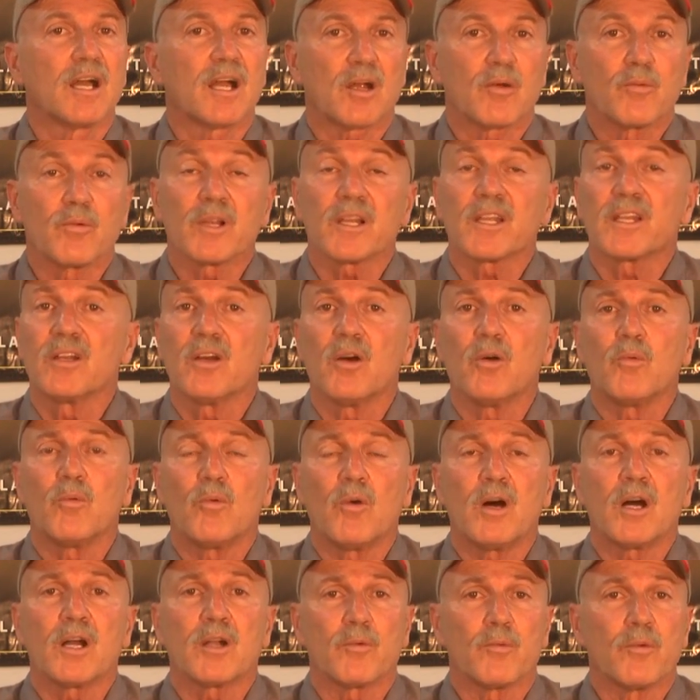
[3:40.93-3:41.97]
I really don't
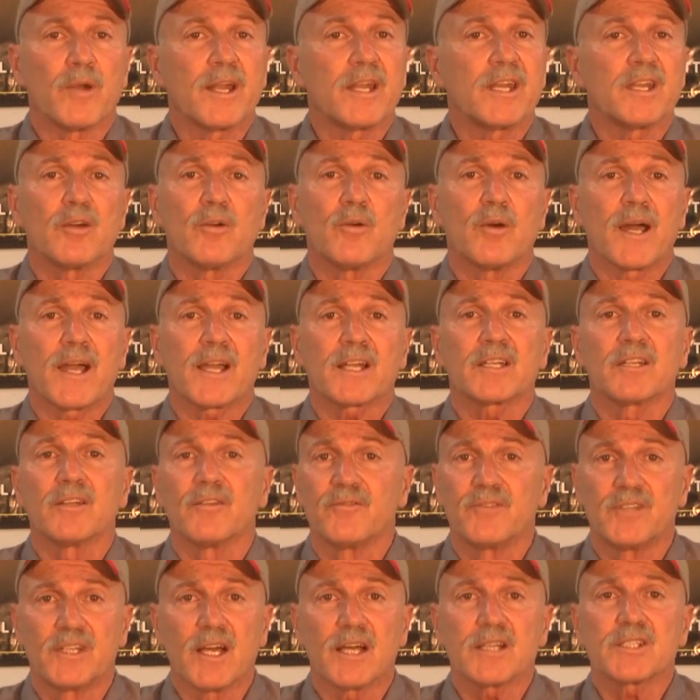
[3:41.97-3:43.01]
want
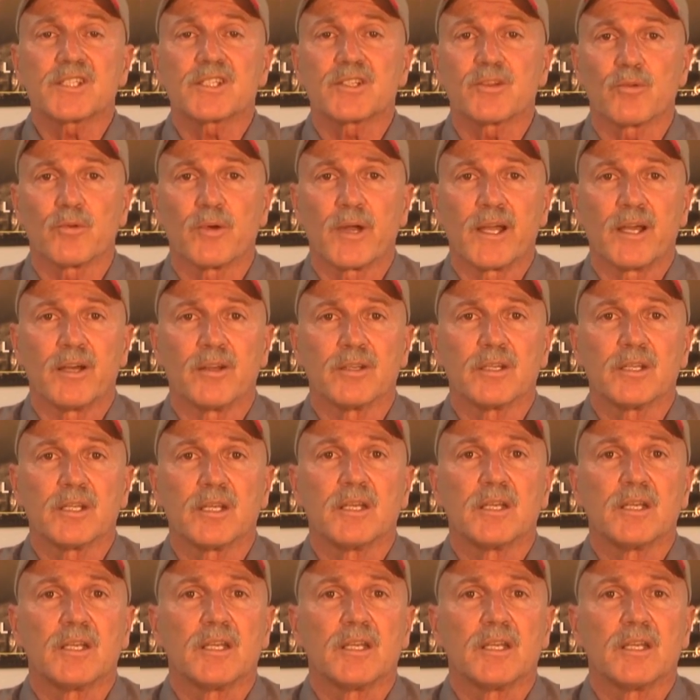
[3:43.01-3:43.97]
radioactive dust around